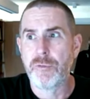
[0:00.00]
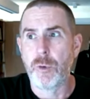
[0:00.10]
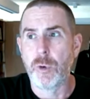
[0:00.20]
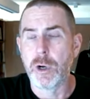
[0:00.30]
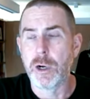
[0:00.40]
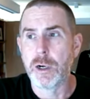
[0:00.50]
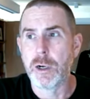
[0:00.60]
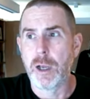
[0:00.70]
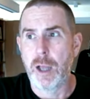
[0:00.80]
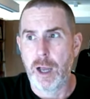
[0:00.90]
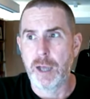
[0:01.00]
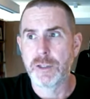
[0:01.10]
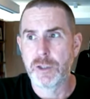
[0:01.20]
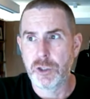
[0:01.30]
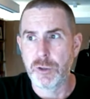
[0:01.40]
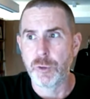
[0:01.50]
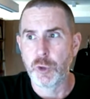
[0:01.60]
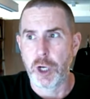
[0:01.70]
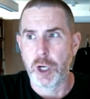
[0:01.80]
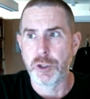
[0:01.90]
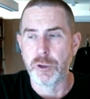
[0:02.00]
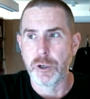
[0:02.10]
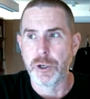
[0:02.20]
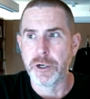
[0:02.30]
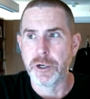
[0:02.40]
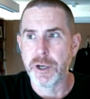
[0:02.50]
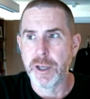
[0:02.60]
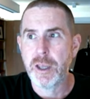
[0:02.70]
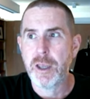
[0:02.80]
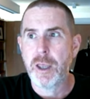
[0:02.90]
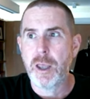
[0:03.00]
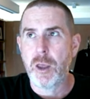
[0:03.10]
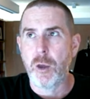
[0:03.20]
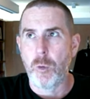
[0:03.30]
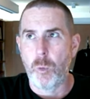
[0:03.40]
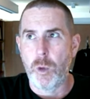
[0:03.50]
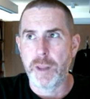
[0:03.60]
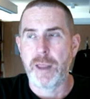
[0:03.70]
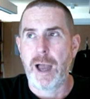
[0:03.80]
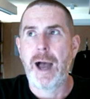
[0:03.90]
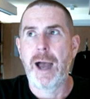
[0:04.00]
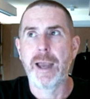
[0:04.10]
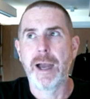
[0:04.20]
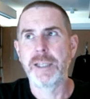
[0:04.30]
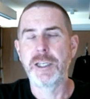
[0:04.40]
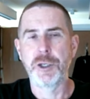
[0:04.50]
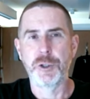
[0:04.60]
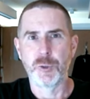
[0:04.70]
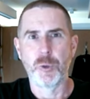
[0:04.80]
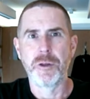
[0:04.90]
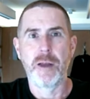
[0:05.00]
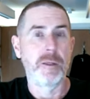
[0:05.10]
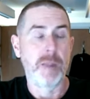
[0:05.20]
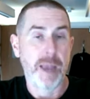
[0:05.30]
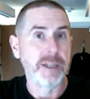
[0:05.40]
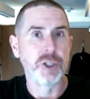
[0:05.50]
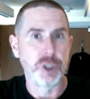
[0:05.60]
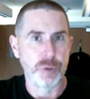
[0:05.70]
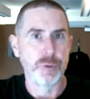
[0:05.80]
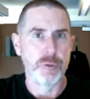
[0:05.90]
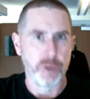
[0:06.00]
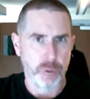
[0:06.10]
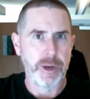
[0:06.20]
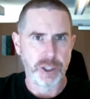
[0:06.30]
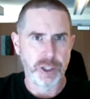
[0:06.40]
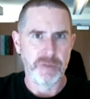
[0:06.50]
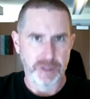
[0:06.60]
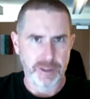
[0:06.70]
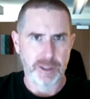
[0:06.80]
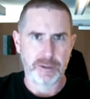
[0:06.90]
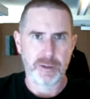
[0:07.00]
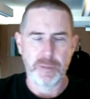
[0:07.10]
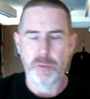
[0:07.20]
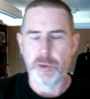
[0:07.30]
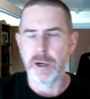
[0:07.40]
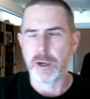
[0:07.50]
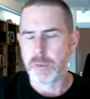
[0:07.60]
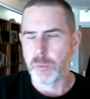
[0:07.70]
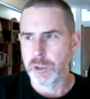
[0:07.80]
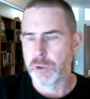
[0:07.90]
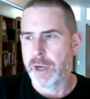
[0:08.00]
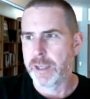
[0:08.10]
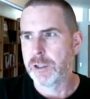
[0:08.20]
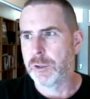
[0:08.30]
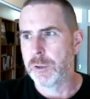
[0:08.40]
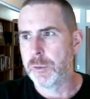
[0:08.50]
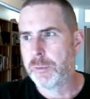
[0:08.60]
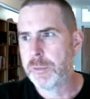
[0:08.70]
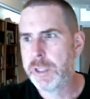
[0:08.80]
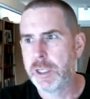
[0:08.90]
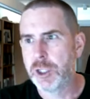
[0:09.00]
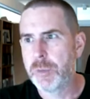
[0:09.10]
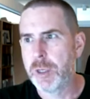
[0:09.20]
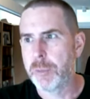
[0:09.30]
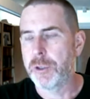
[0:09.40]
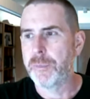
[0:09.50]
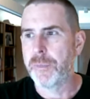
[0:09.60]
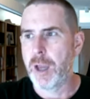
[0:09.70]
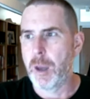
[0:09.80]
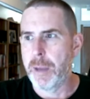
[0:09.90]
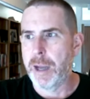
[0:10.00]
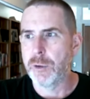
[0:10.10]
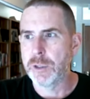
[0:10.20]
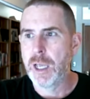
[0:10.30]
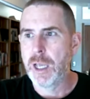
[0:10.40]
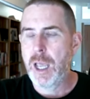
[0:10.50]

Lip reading: For us to start to learn what the high ideals were that led to the creation of the system that we're trying to teach people about.